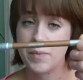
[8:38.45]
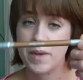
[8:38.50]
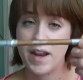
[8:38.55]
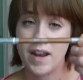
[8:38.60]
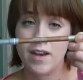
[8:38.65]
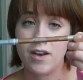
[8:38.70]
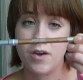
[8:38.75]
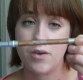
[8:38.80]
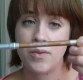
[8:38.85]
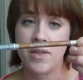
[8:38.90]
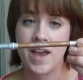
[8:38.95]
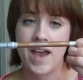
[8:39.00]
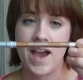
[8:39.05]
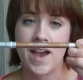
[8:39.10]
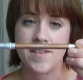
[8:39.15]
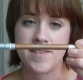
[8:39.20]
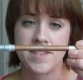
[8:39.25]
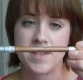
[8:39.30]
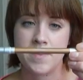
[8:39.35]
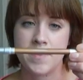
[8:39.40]
but I know they
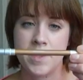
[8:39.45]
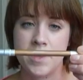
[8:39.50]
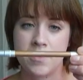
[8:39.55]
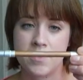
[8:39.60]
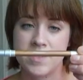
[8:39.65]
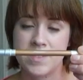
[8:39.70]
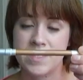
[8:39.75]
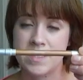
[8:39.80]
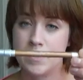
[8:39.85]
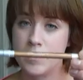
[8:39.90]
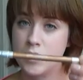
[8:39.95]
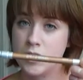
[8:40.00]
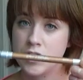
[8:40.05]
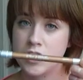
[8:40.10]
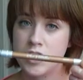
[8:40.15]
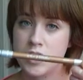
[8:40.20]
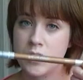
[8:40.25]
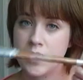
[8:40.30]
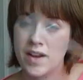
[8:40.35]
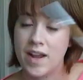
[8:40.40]
have some that are similar
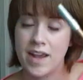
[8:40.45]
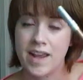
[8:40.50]
to it.